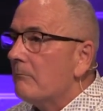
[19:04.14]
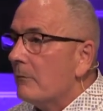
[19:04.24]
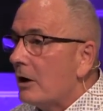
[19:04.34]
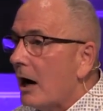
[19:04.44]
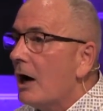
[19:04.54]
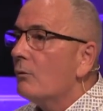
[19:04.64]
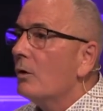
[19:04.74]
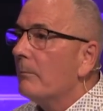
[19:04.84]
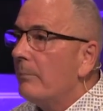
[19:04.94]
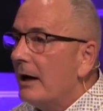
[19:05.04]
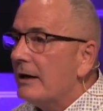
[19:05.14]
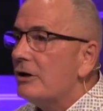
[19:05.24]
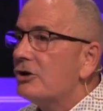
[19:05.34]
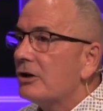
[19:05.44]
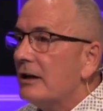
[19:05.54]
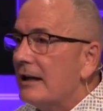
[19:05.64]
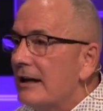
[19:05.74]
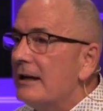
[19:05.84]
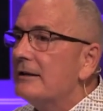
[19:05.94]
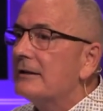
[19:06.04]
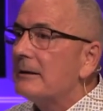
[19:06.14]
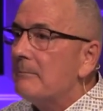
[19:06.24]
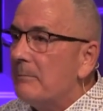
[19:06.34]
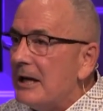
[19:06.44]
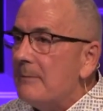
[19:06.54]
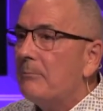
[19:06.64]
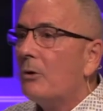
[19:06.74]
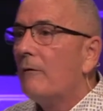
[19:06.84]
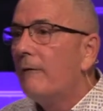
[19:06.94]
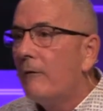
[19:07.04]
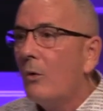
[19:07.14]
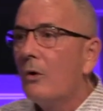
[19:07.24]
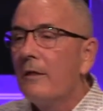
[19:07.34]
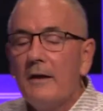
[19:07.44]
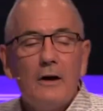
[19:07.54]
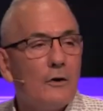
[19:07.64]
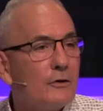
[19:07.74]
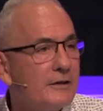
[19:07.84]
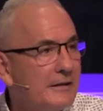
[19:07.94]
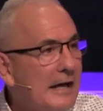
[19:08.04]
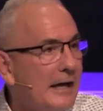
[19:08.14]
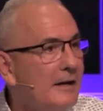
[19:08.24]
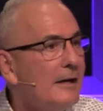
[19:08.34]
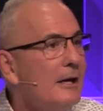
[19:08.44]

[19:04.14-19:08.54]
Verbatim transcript: God will punish His people for their sin